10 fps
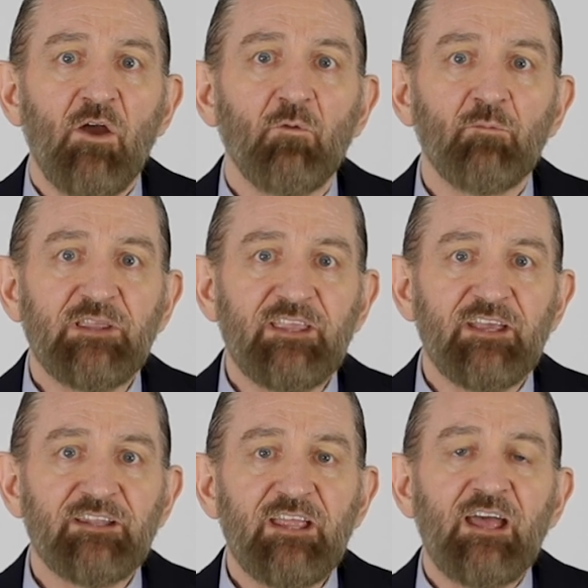will
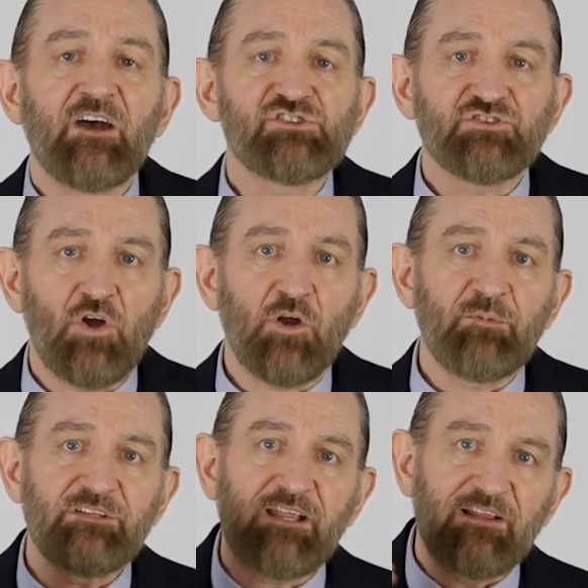begin a
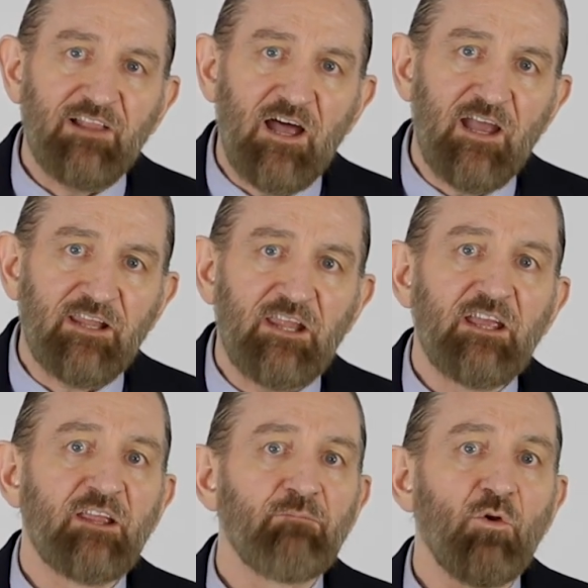sharp decline
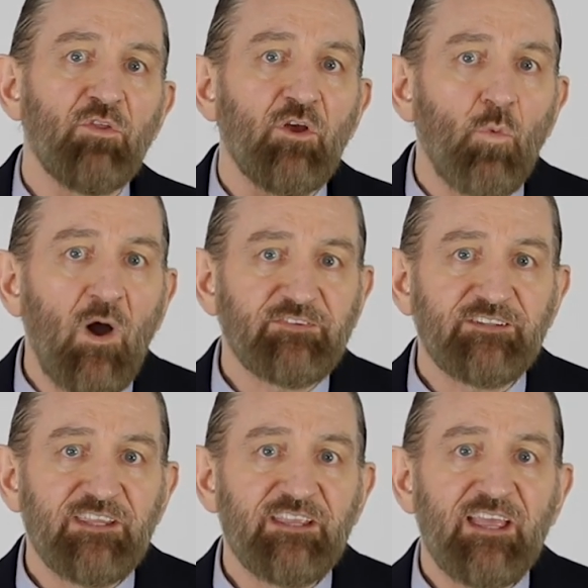in both
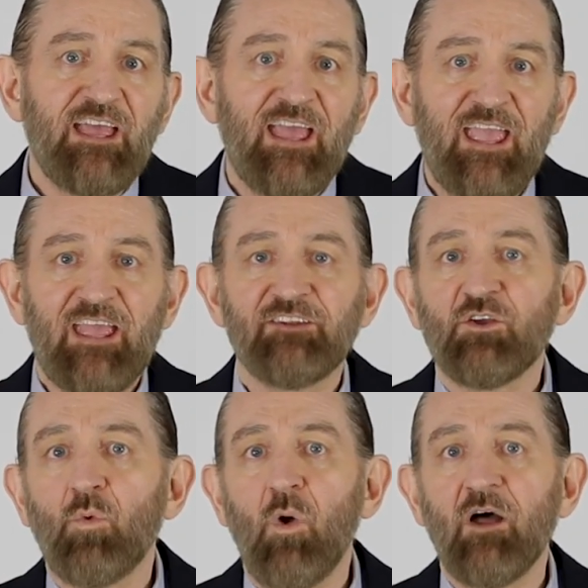quantity
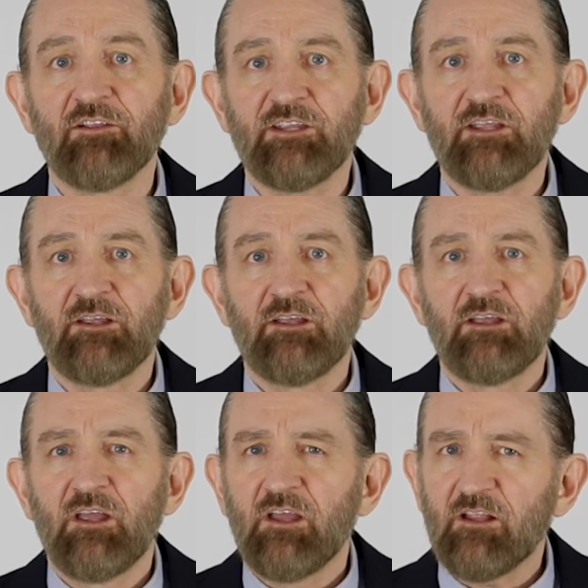and quality,
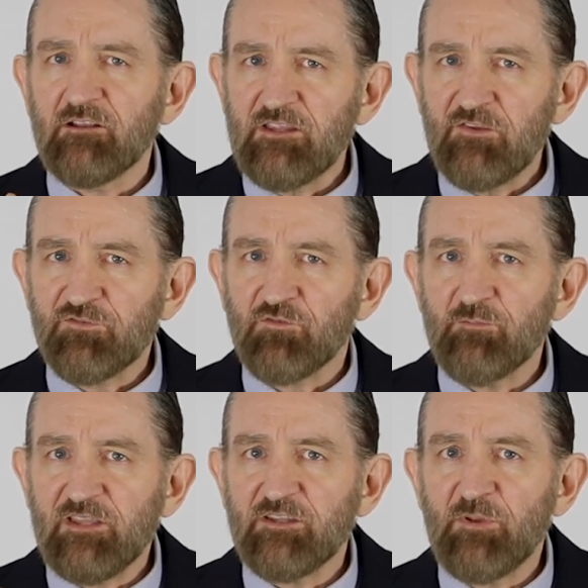at least
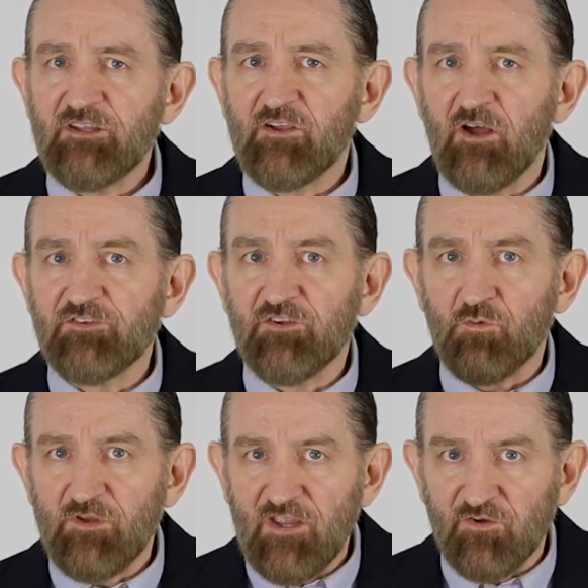from independent content
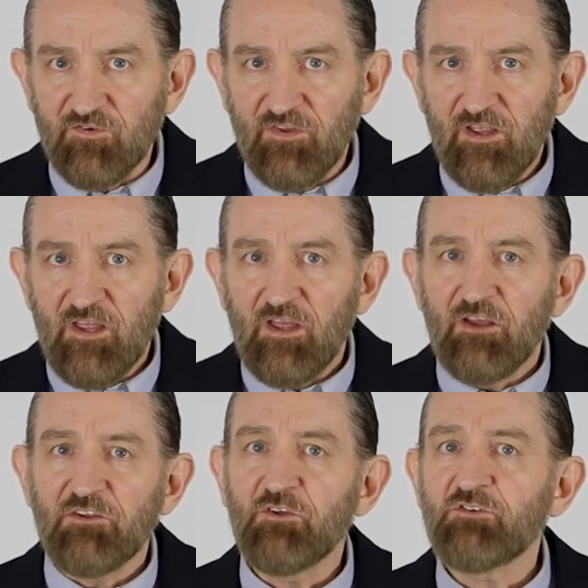creators.
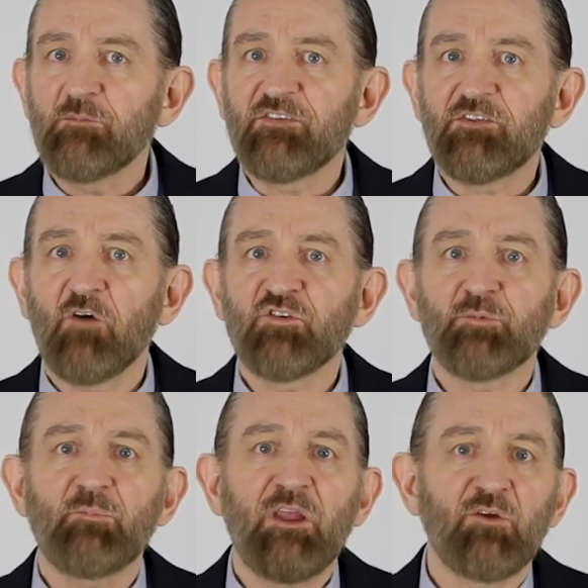YouTube itself was
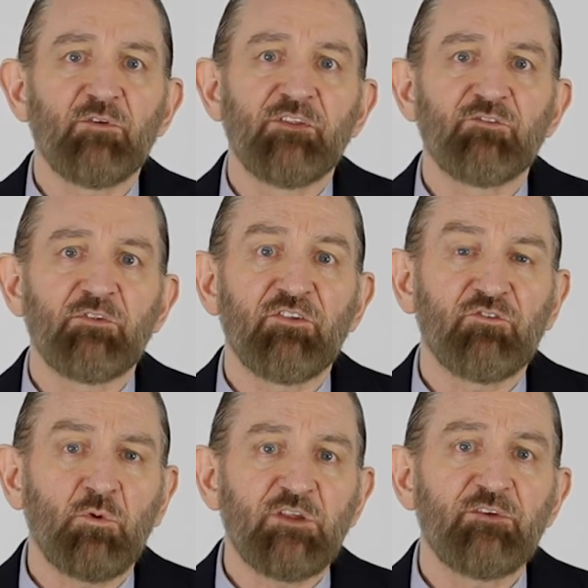prepared for this with
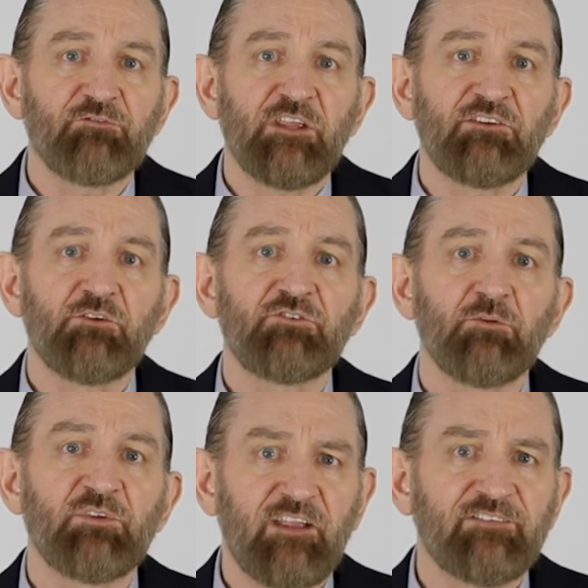its 2015
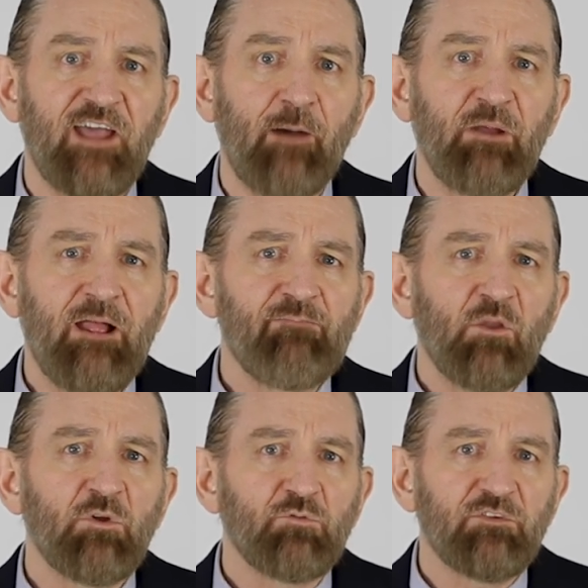YouTube Kids app,
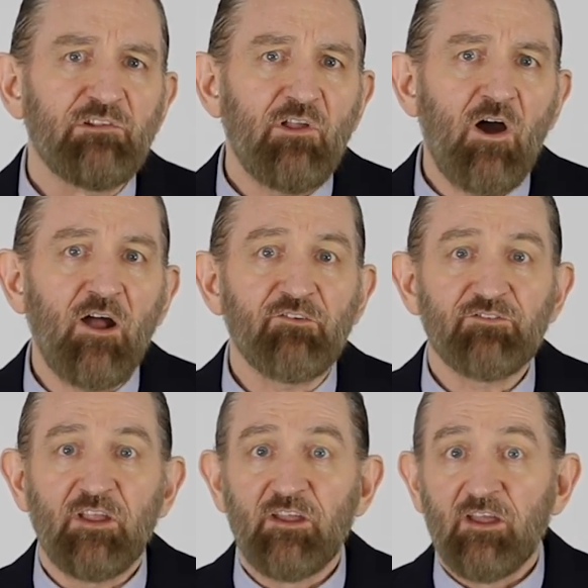which was
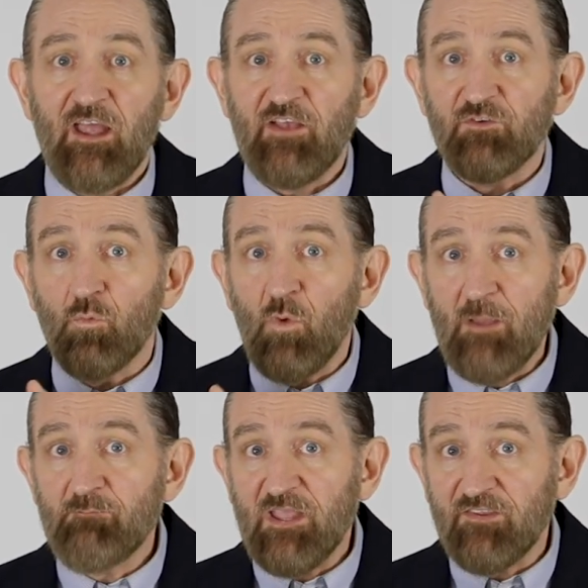launched as a
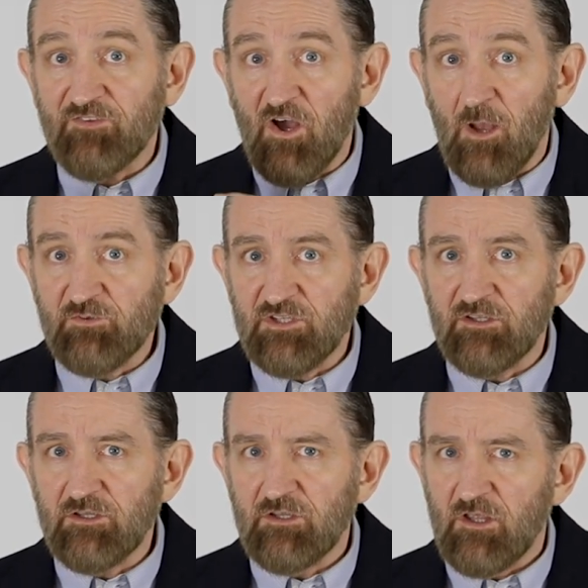web based
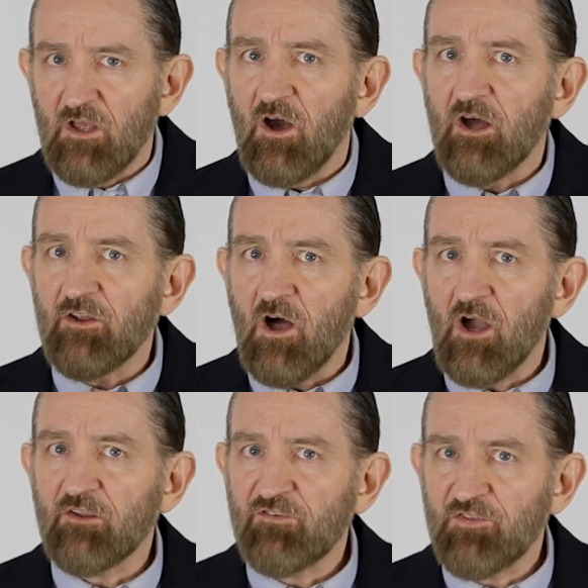option on
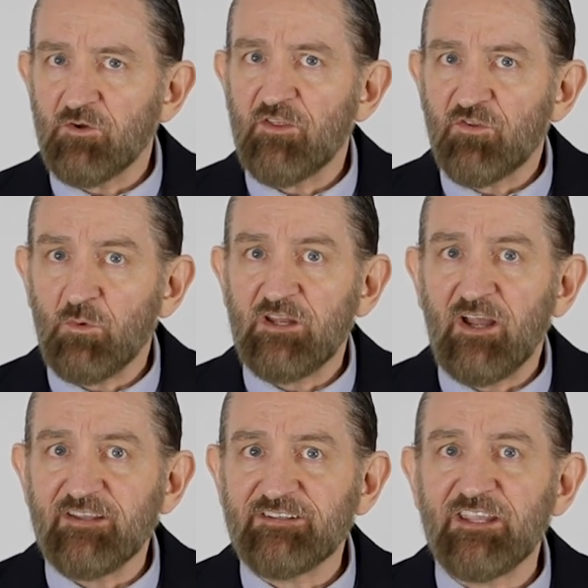August 30th,
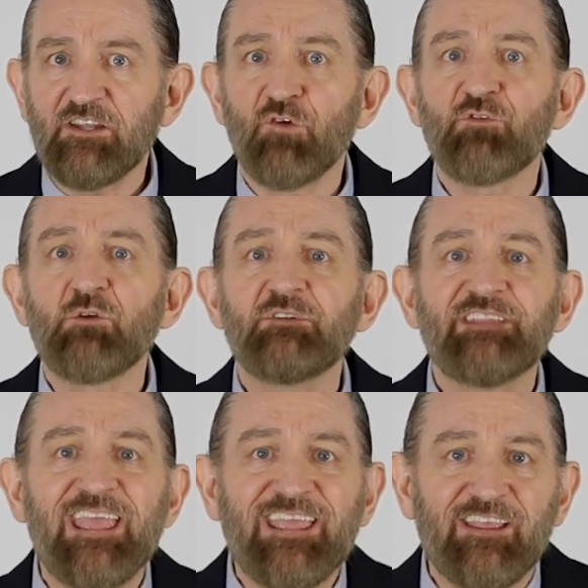2019, a few
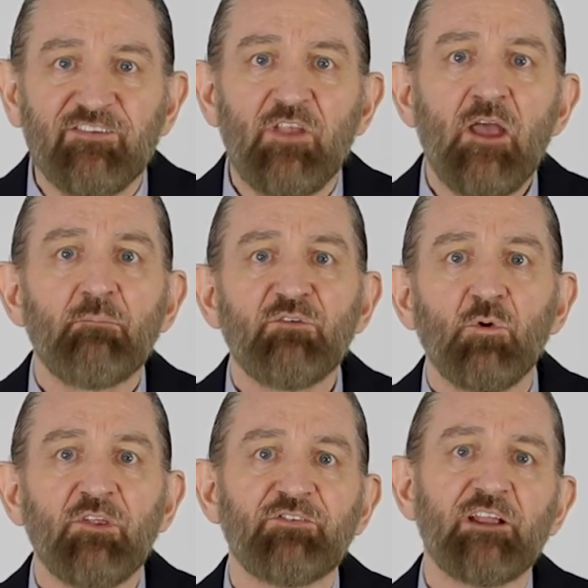days
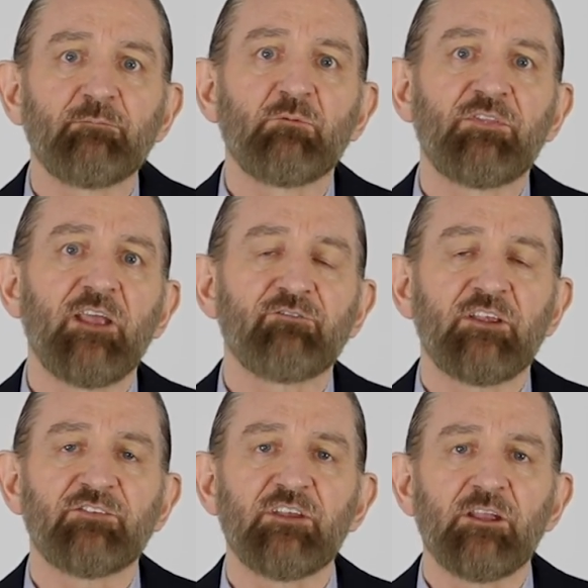before the settlement with the
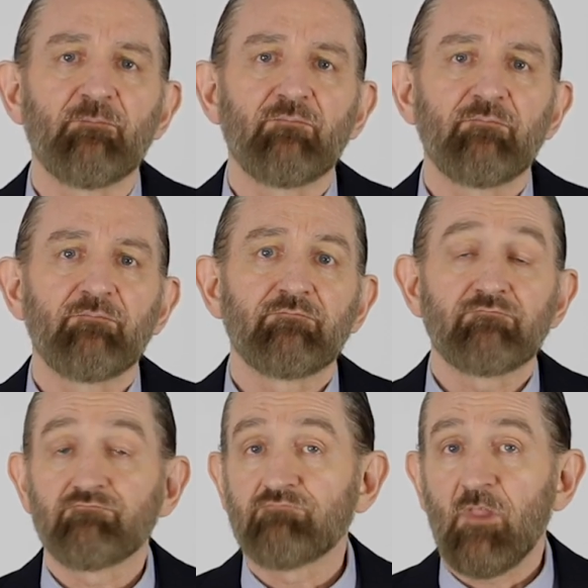FTC.
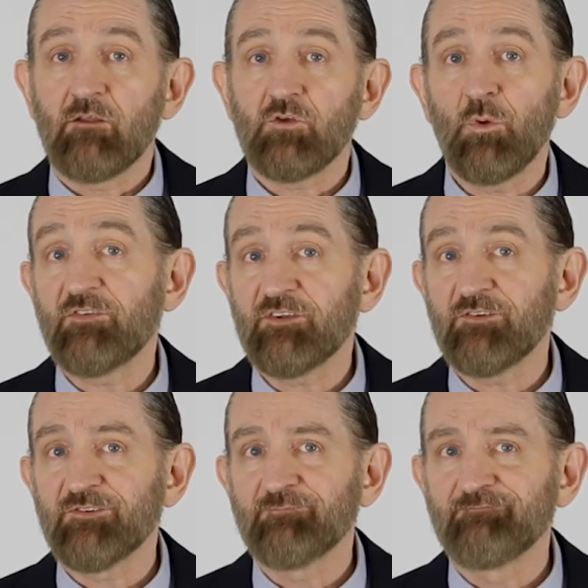
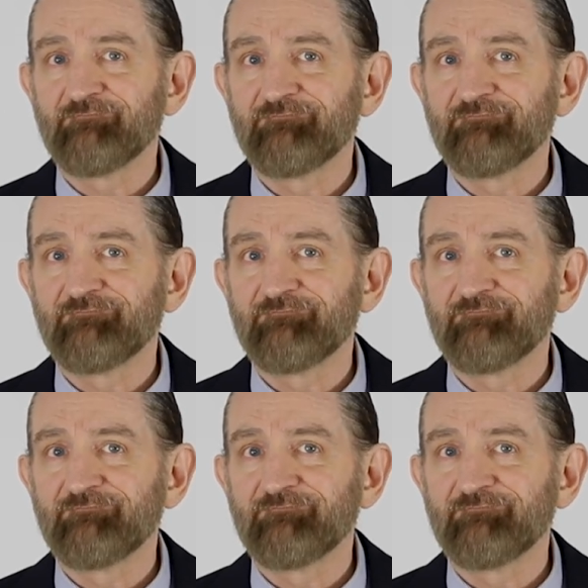Coincidence?